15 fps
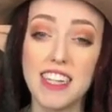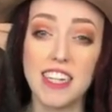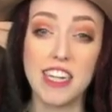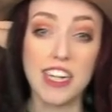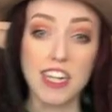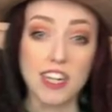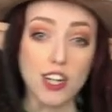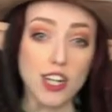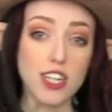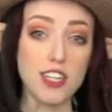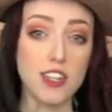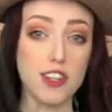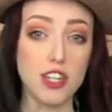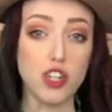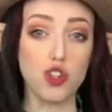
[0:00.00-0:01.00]
here
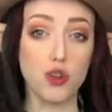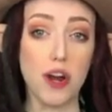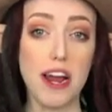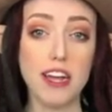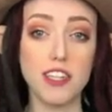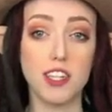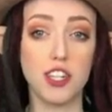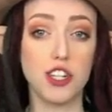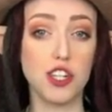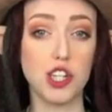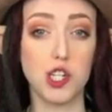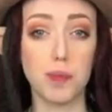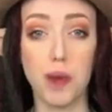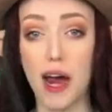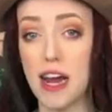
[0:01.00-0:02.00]
is the dress
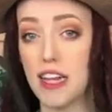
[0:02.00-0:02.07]
just by